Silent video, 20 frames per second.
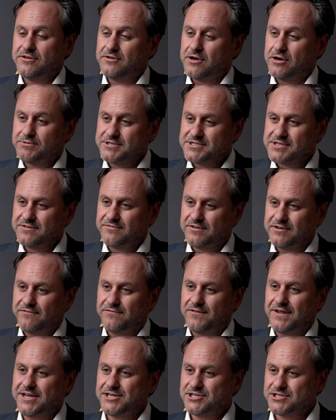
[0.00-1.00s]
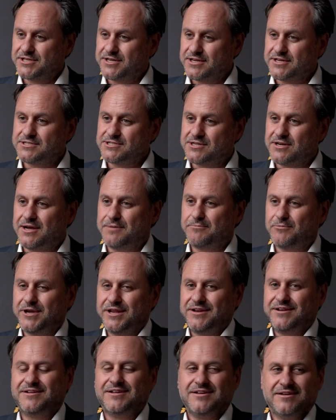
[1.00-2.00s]
a risk of inflation at a time
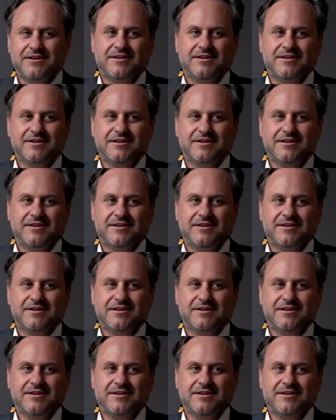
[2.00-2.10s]
when